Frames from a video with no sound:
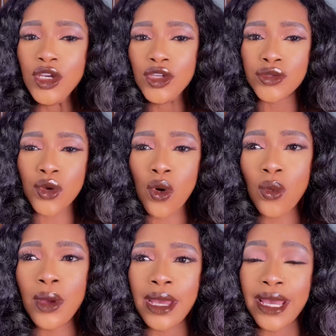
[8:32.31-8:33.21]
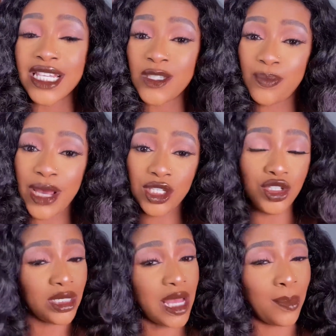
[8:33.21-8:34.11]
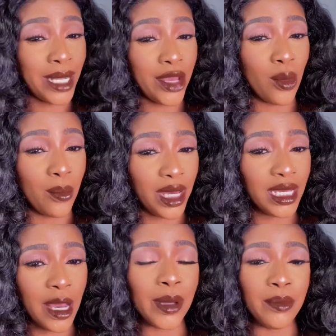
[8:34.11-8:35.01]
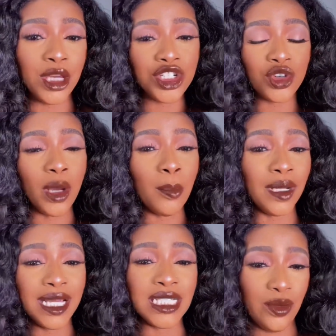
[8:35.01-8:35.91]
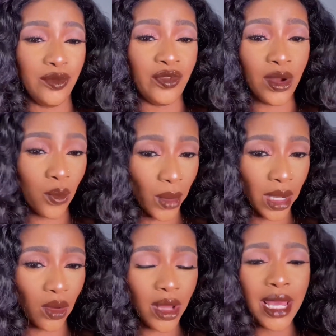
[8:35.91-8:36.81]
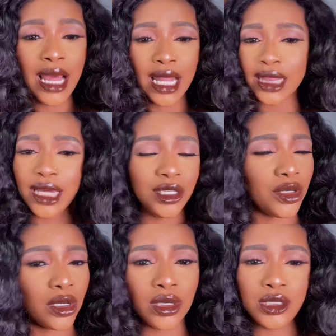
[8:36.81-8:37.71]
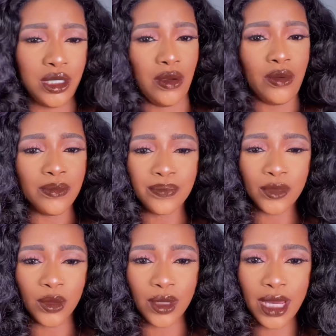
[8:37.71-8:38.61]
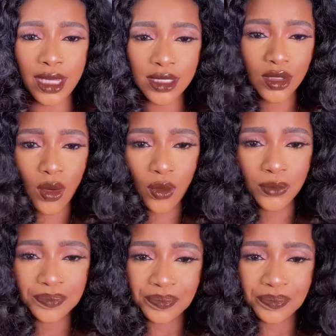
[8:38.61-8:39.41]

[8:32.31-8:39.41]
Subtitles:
So it's best to just apply your makeup and make sure it blends very well, and then you're good to go. Okay, so